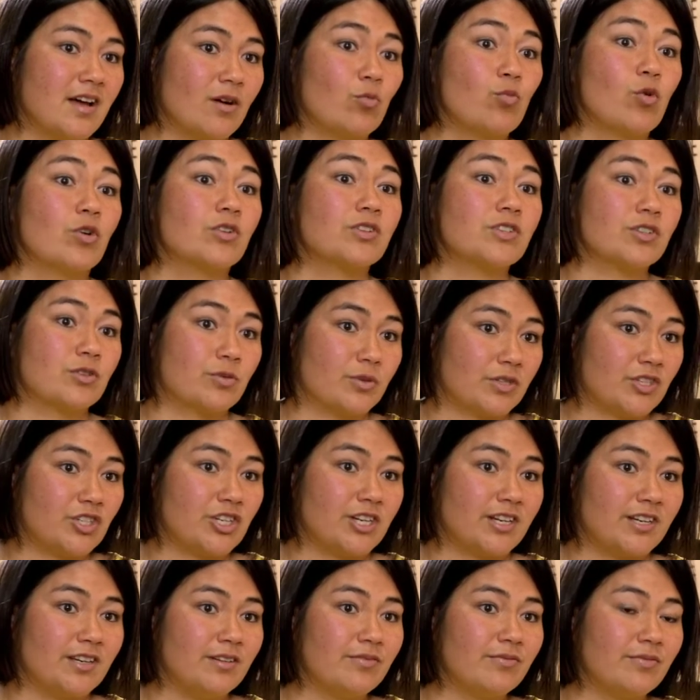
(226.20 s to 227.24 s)
want to
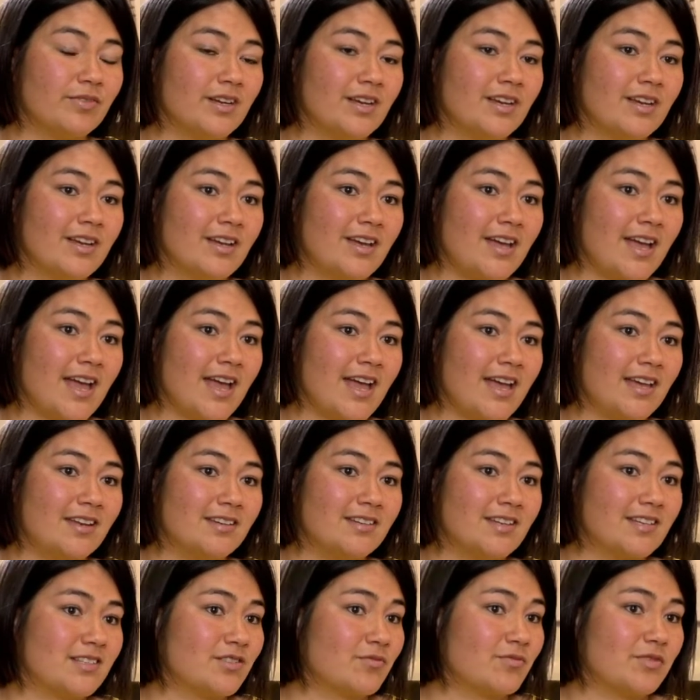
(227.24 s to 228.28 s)
achieve.
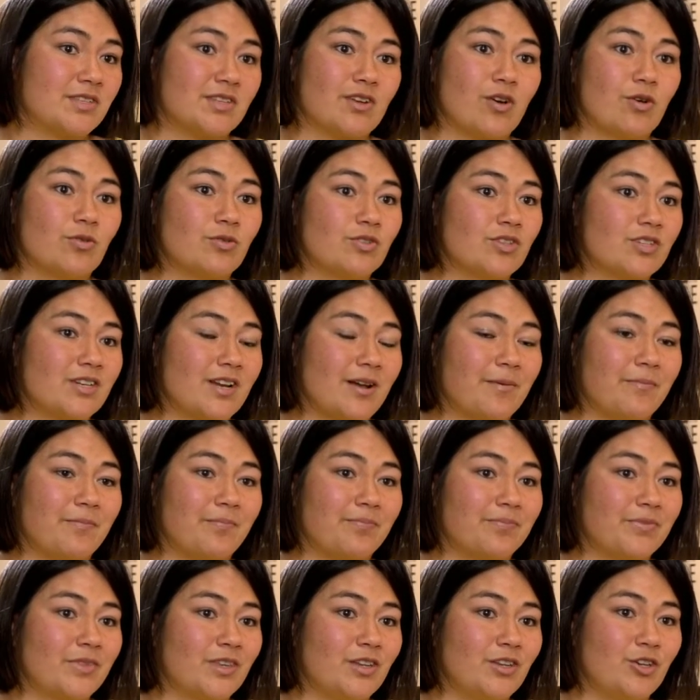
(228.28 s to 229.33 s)
And as a result,
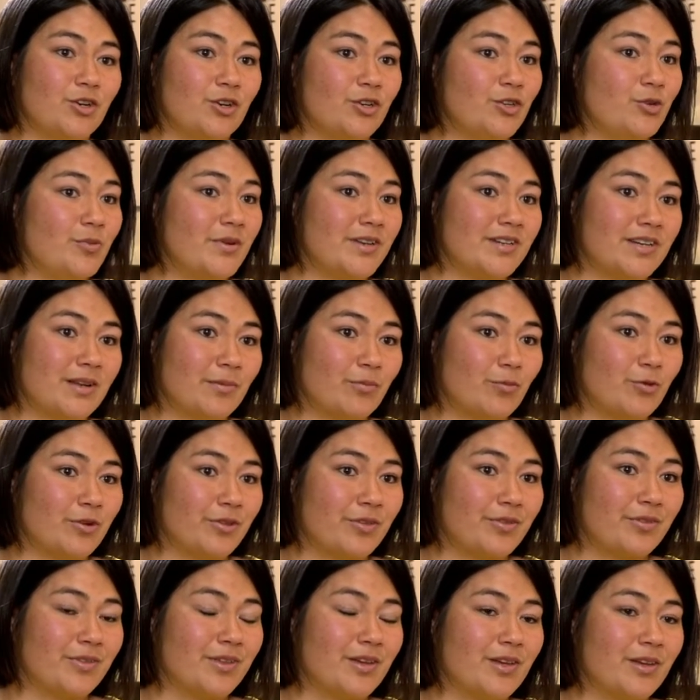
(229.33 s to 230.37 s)
you end up
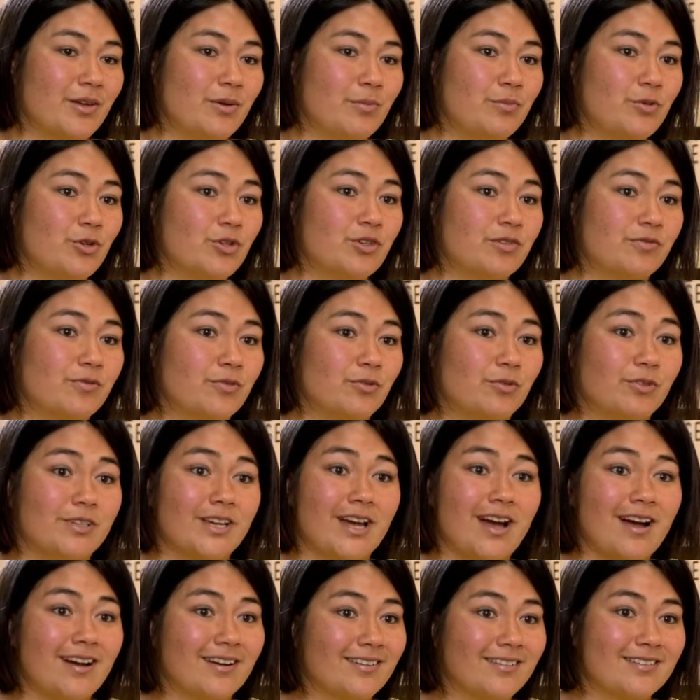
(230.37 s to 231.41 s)
with beautiful,
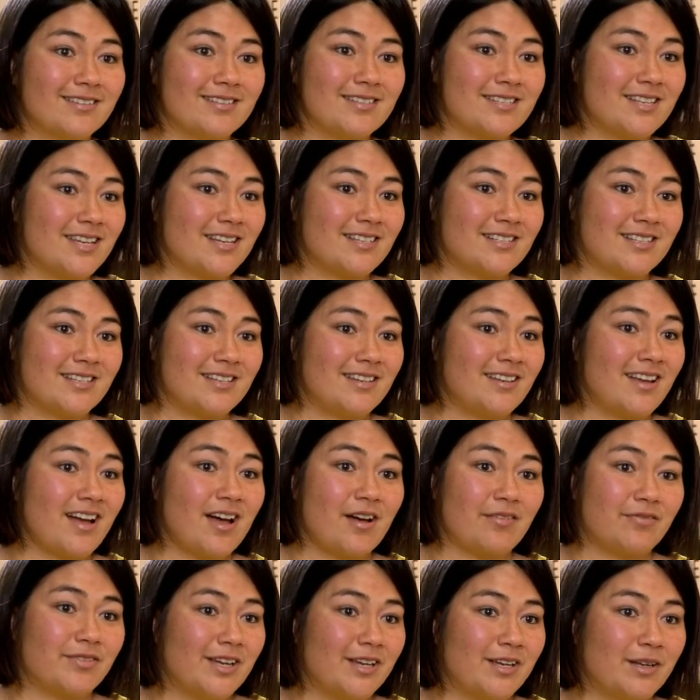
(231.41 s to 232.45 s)
young, sexy,
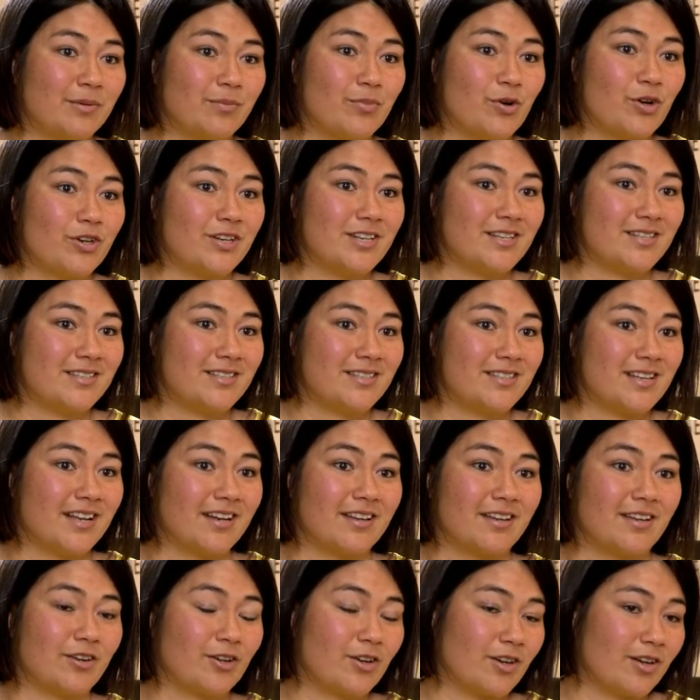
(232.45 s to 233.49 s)
half-naked bodies
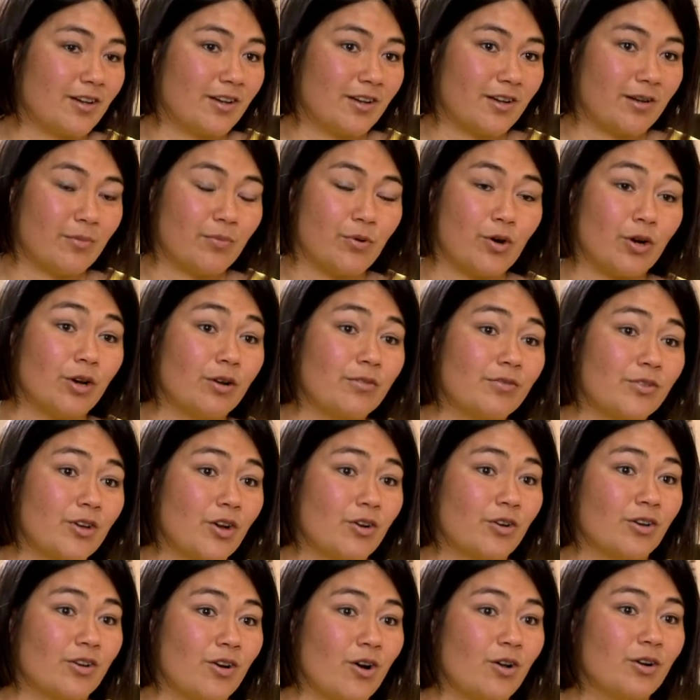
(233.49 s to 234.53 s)
selling a bottle of
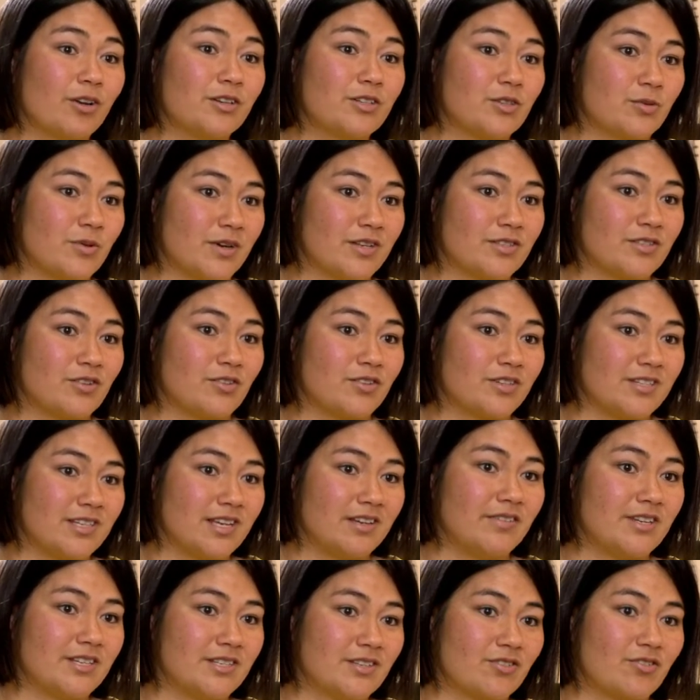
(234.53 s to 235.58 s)
Coca-Cola to us on a
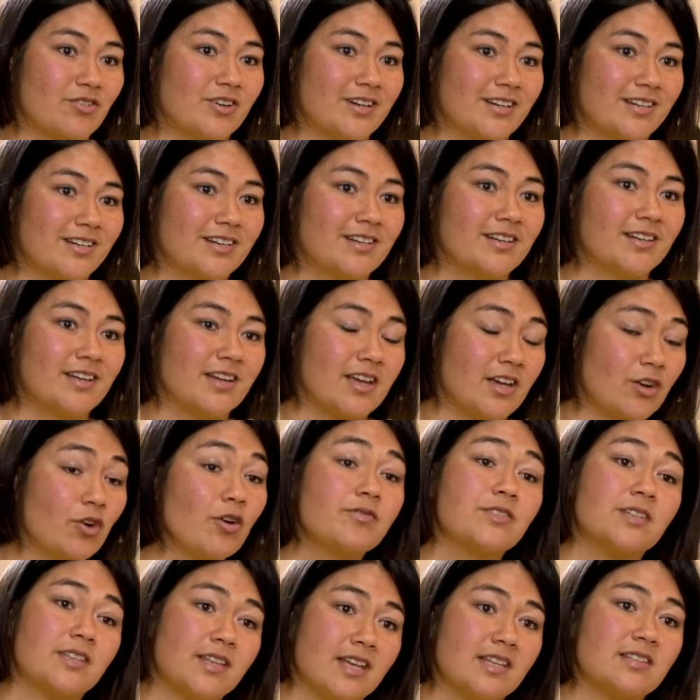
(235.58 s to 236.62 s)
TV screen. And
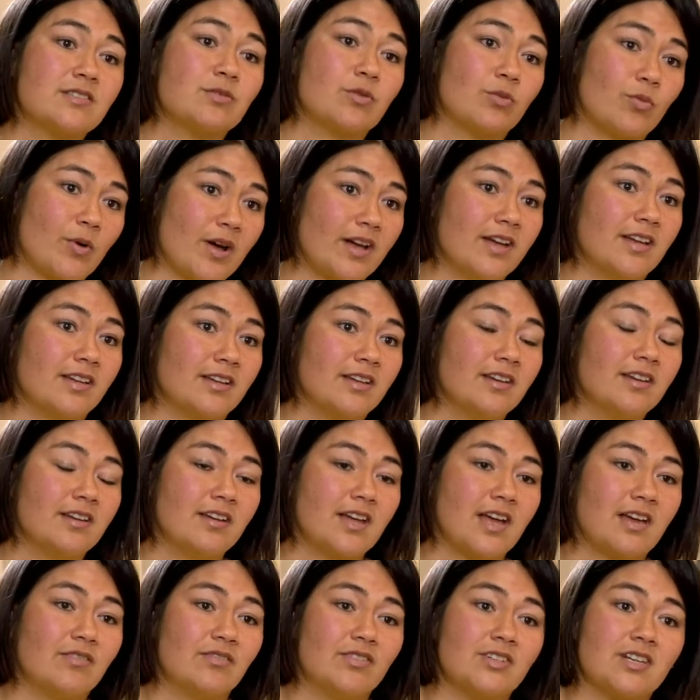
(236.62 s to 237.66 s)
often that's the way
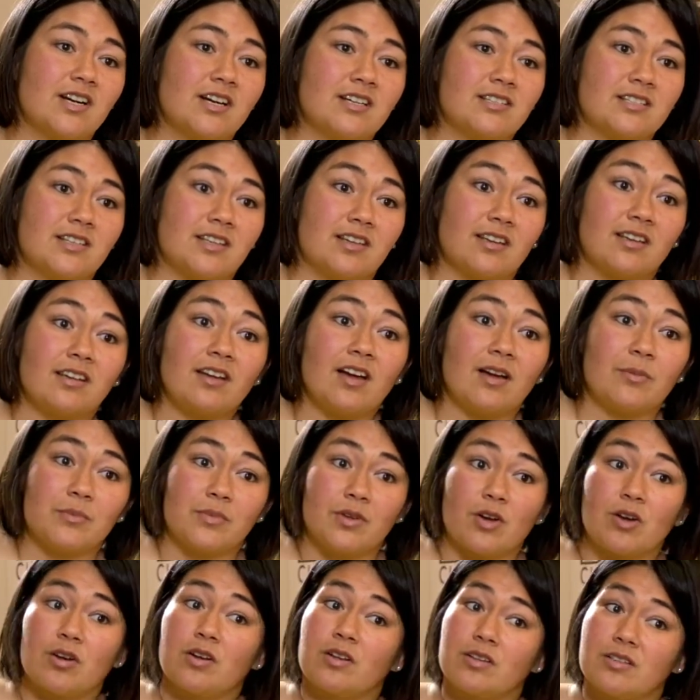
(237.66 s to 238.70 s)
advertising
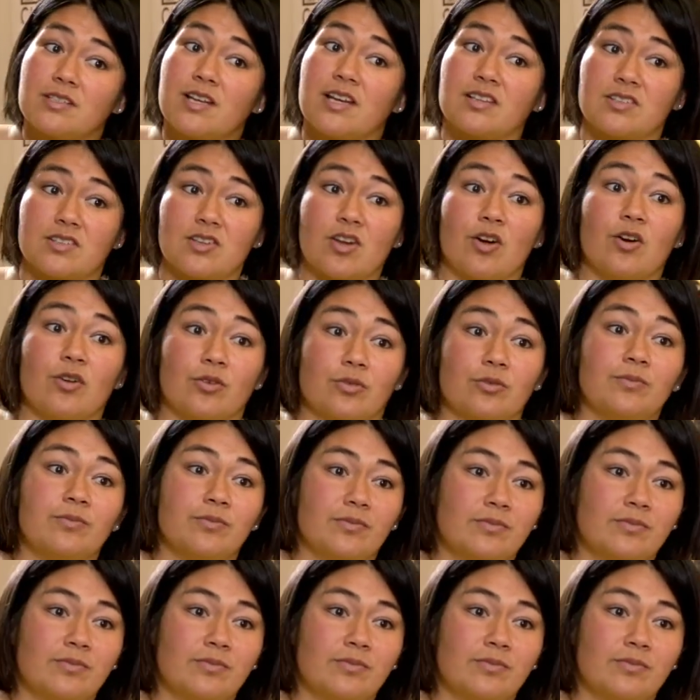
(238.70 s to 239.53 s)
does go.